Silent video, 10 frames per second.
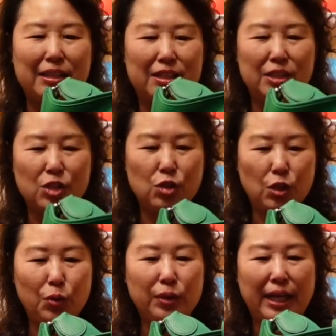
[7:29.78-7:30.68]
It is
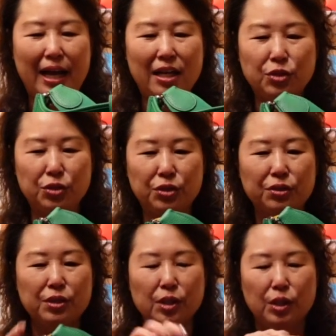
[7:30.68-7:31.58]
so
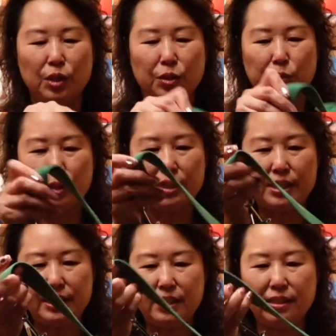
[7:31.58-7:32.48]
casual
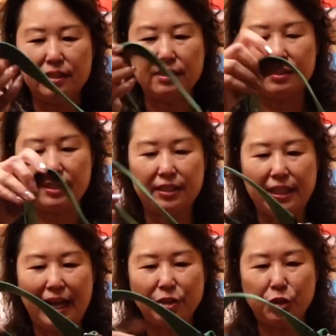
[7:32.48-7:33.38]
with the
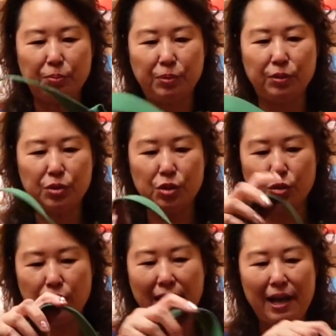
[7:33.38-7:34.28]
detachable
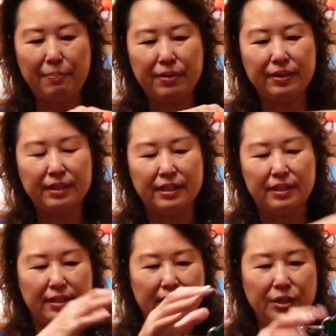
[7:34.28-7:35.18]
strap.
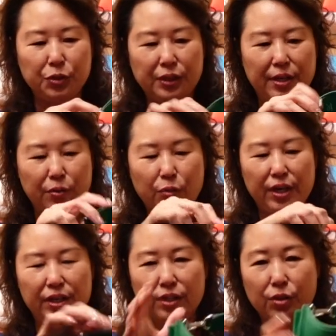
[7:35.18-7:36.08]
And you can
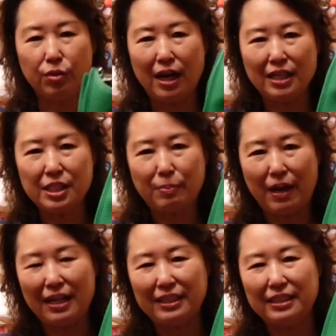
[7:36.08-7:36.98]
wear
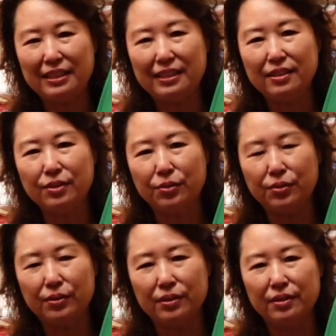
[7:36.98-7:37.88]
crossbody
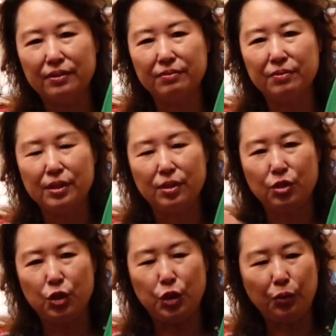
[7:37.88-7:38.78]
or
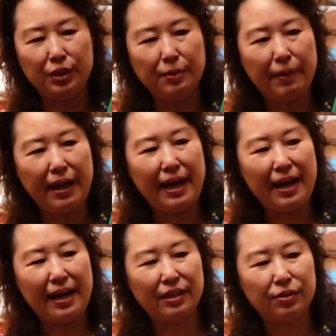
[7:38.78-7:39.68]
shoulder
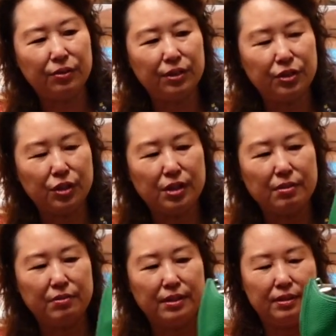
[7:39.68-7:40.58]
bag or
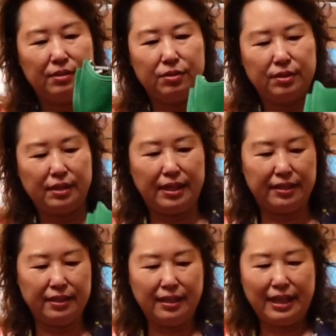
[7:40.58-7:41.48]
just take
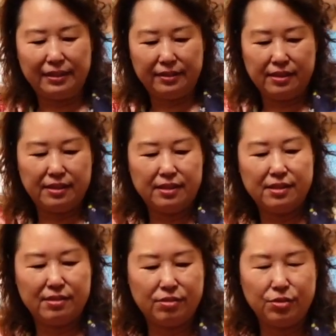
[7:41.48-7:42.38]
it like
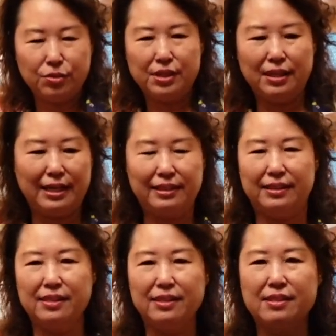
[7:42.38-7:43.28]
this, use it like
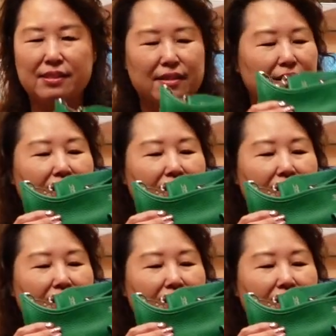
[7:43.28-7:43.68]
this.